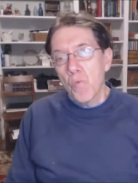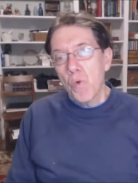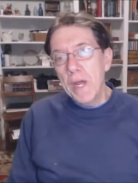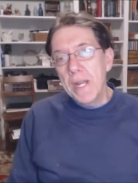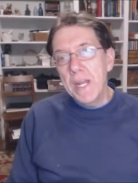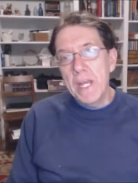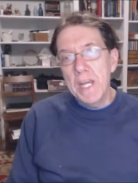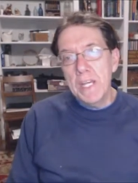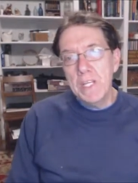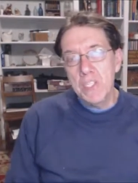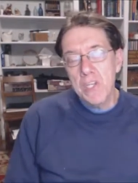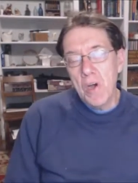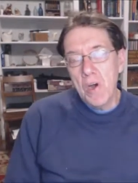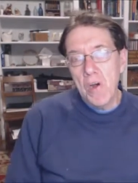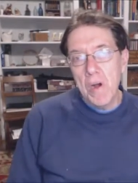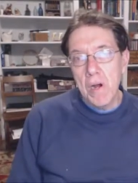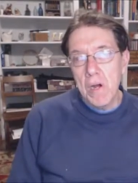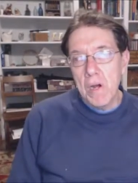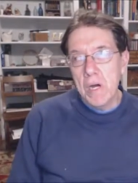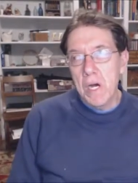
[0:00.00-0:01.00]
ratings
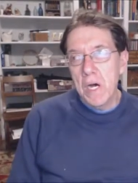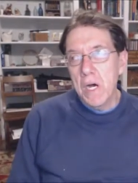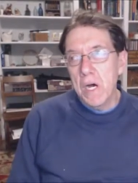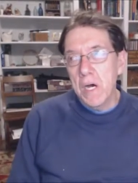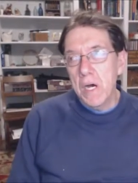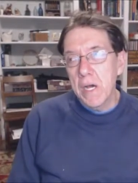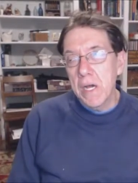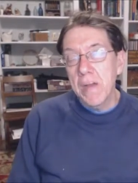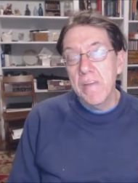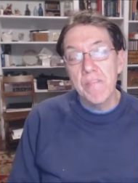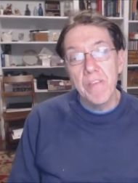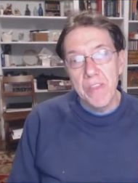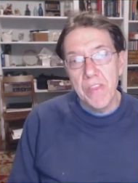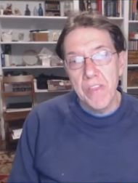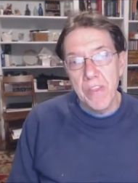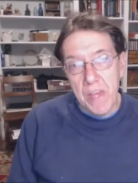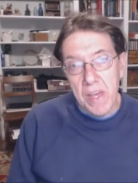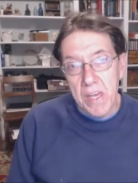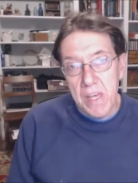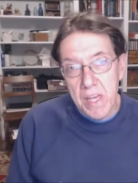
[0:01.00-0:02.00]
are uh,
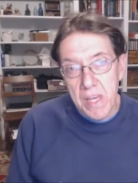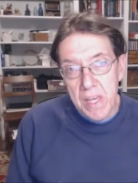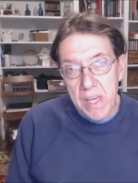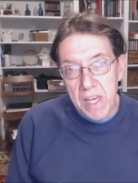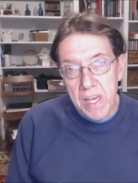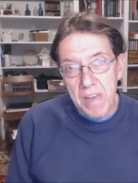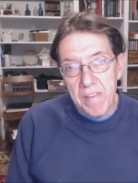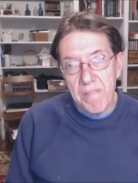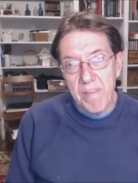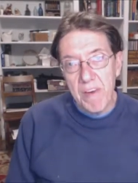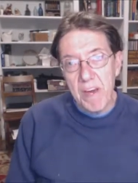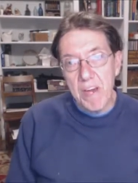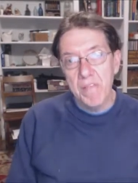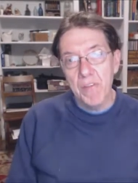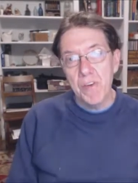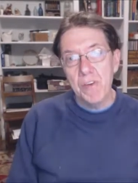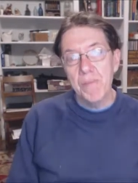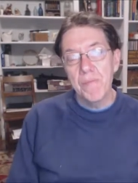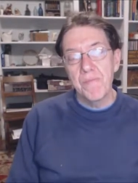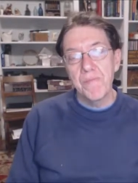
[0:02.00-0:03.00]
everything at
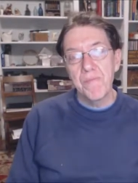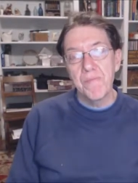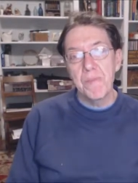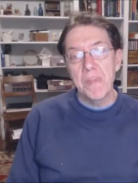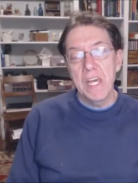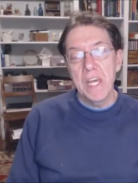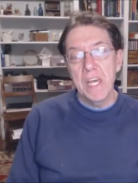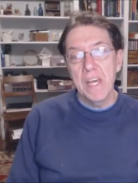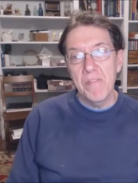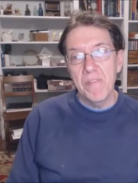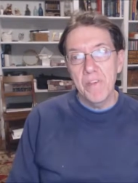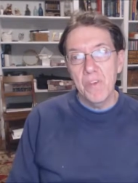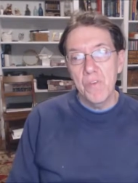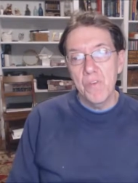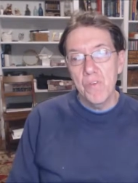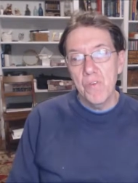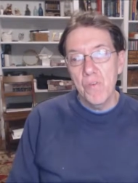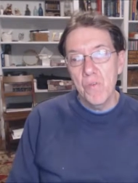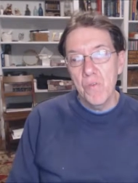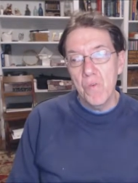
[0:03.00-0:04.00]
Fiverr if
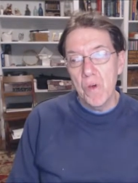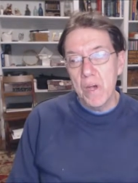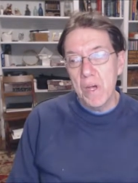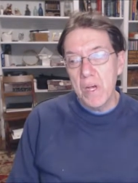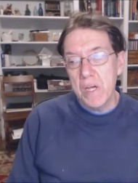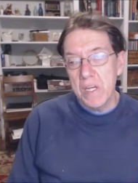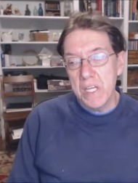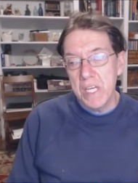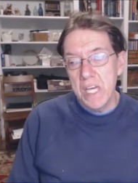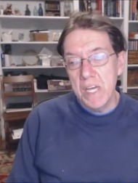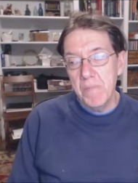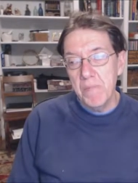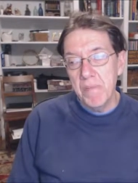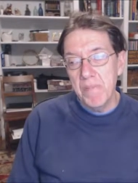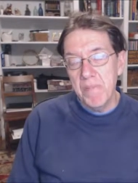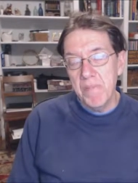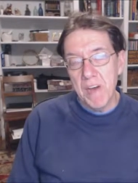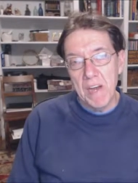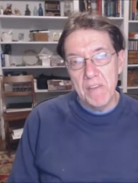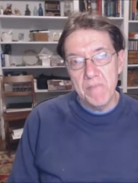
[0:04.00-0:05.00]
you
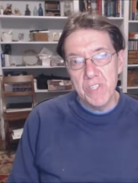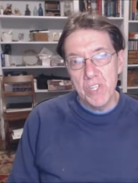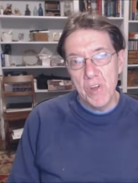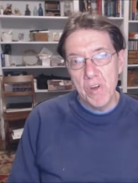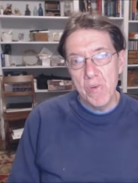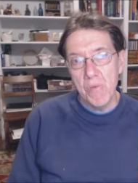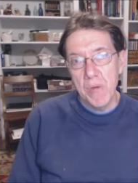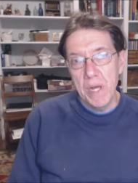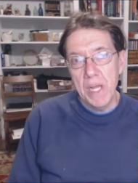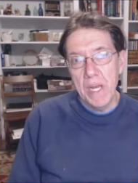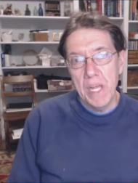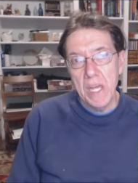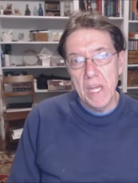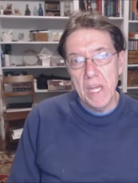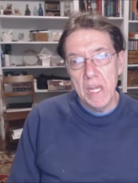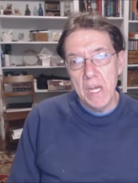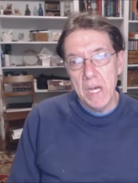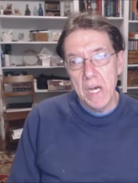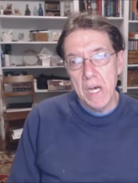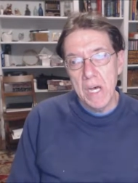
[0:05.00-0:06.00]
keep a five-star
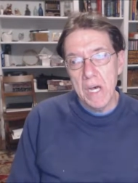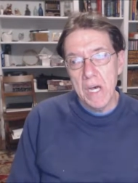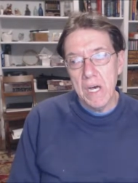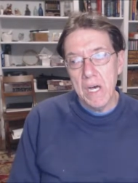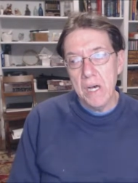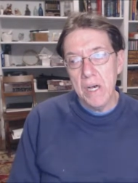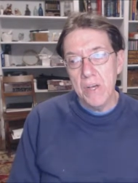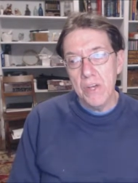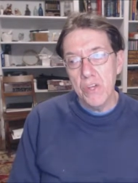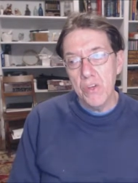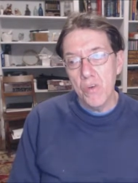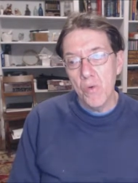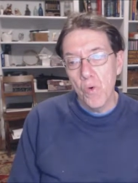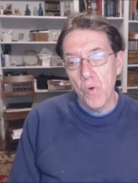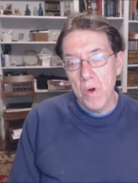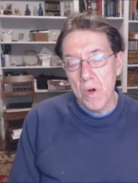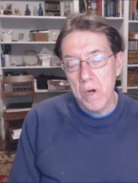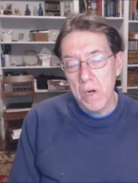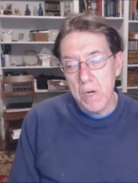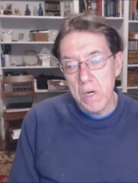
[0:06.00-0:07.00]
rating uh,
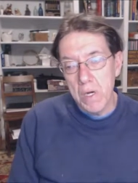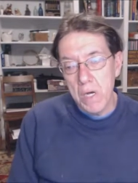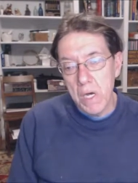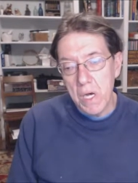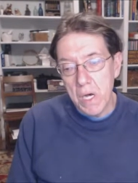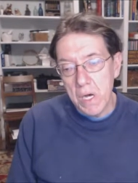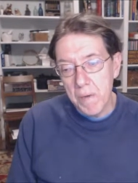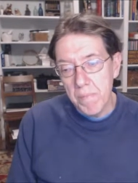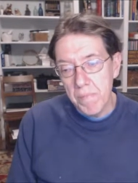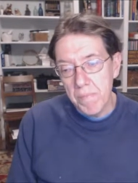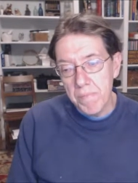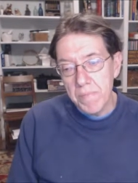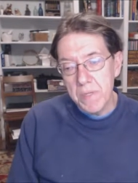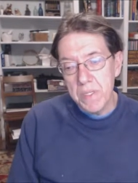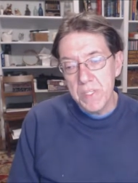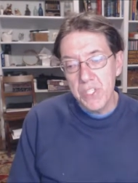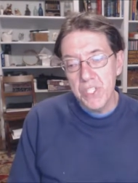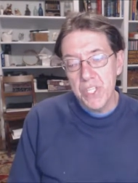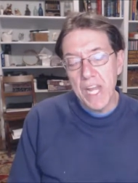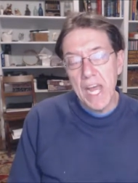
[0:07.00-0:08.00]
your uh,
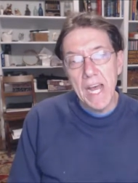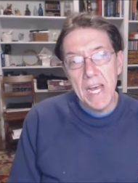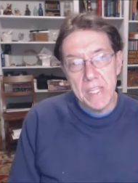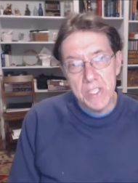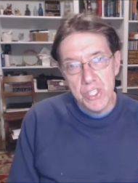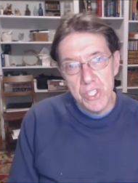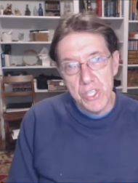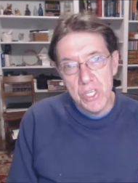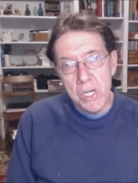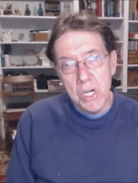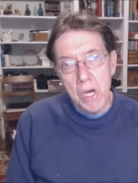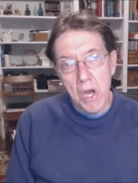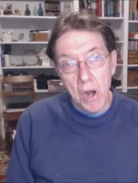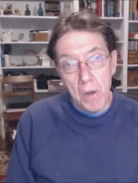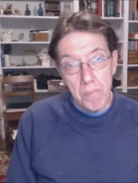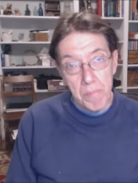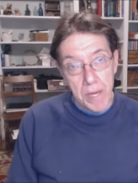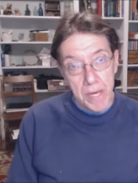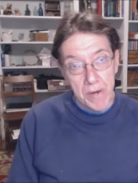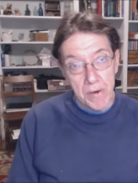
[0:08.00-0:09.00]
stats
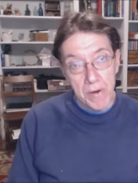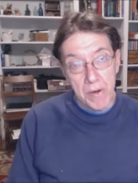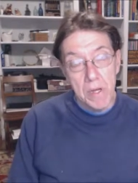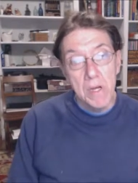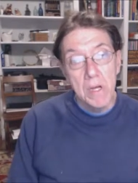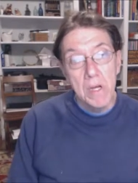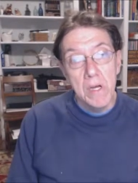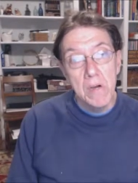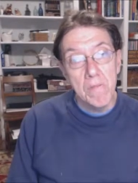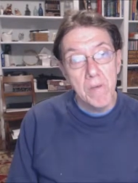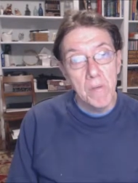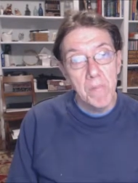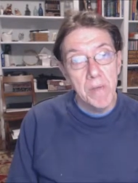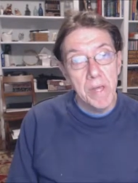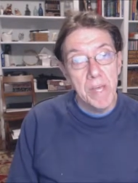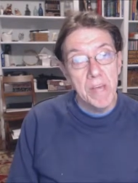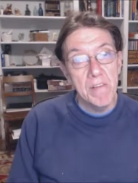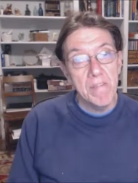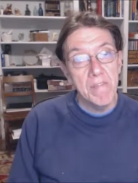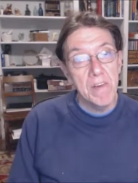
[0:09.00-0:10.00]
are better for
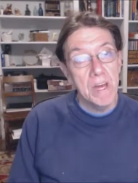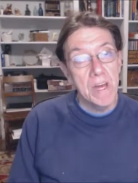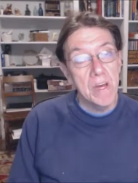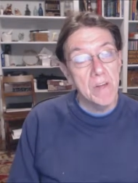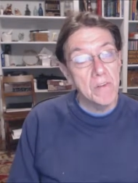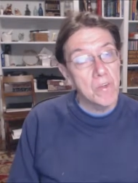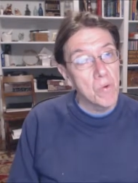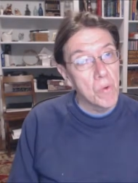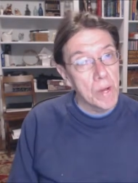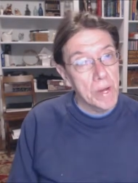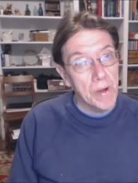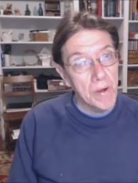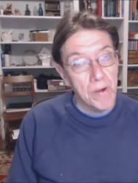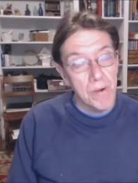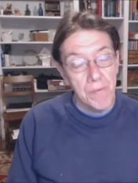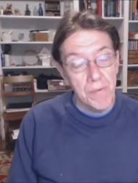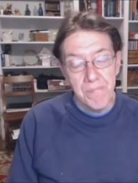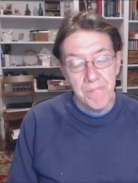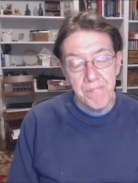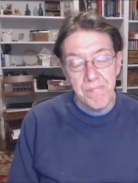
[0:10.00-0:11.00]
being found
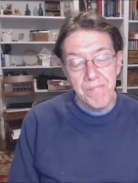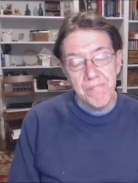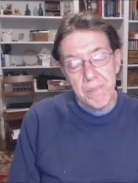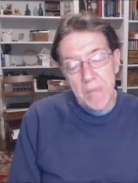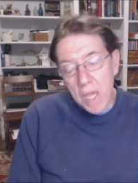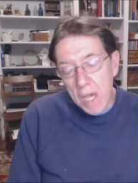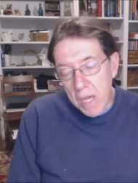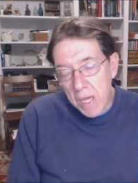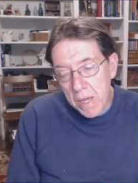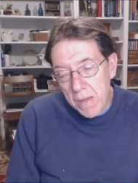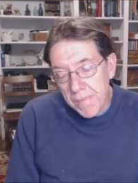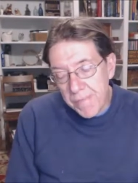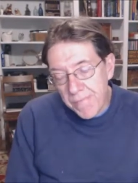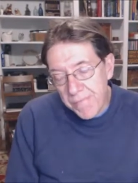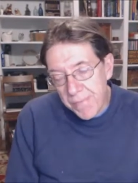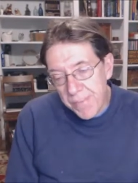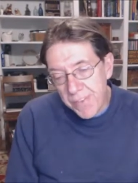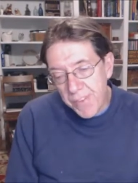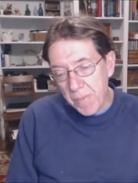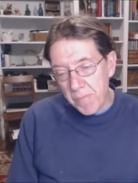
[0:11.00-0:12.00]
quicker okay
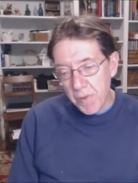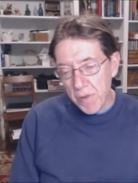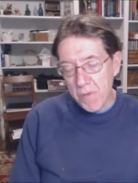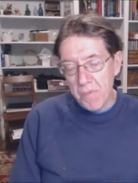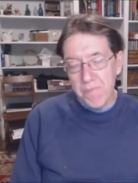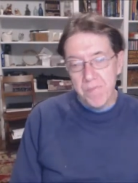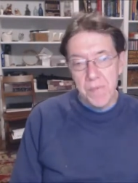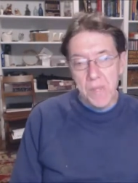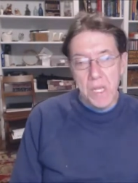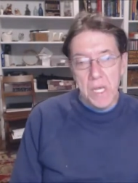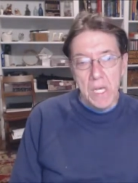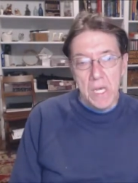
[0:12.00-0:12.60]
simple